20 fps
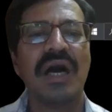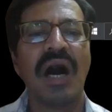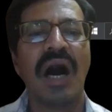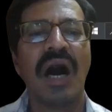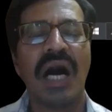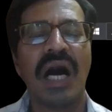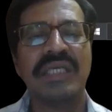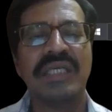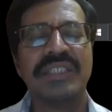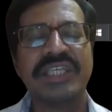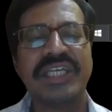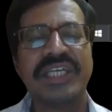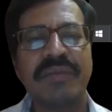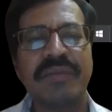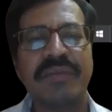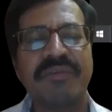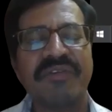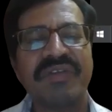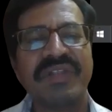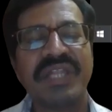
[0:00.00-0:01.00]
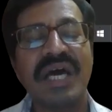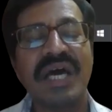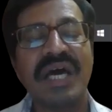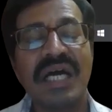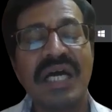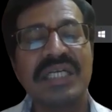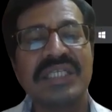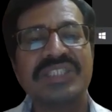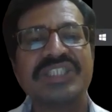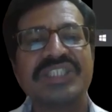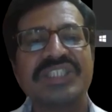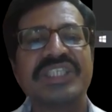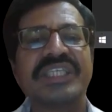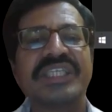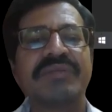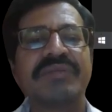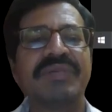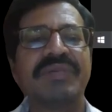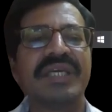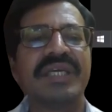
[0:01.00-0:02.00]
GDP with the
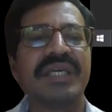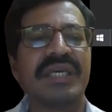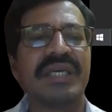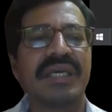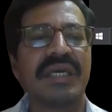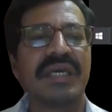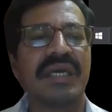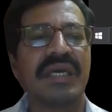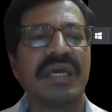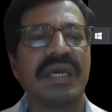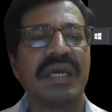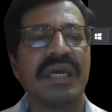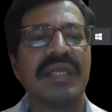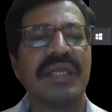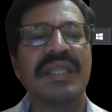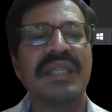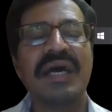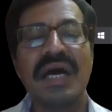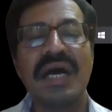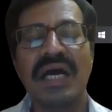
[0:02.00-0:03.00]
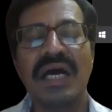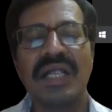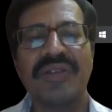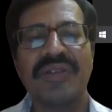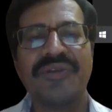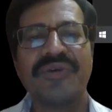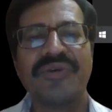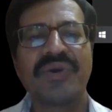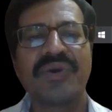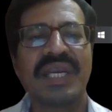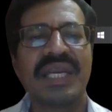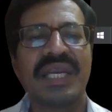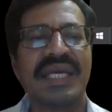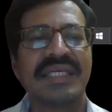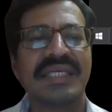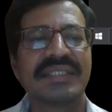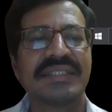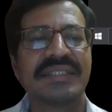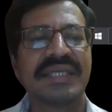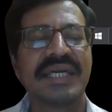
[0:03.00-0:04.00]
GTP in the
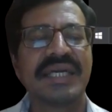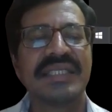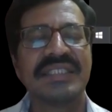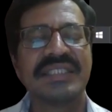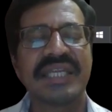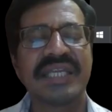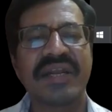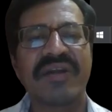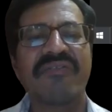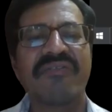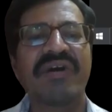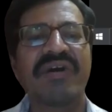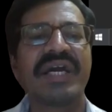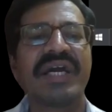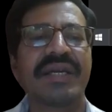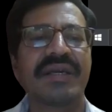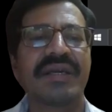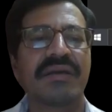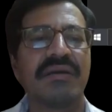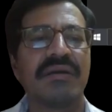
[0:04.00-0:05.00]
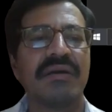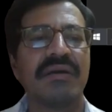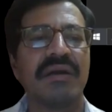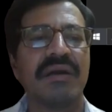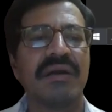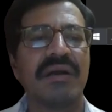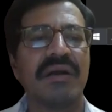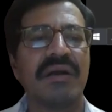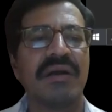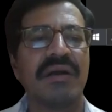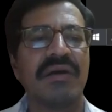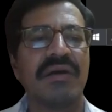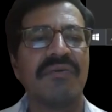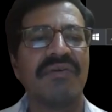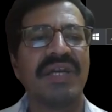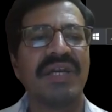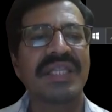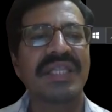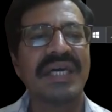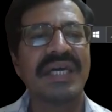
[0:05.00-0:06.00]
nucleus. That is required
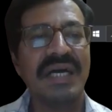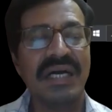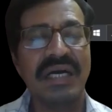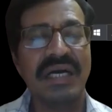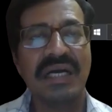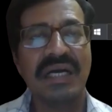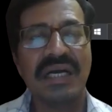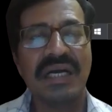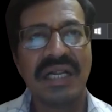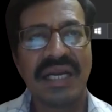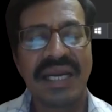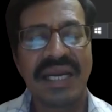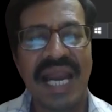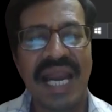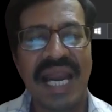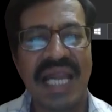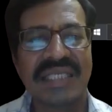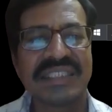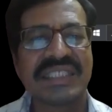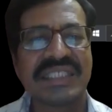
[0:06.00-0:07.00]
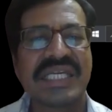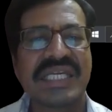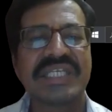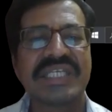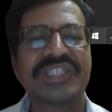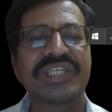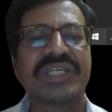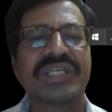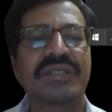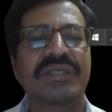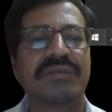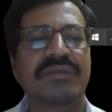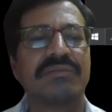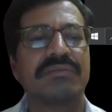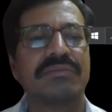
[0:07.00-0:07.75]
for the translation.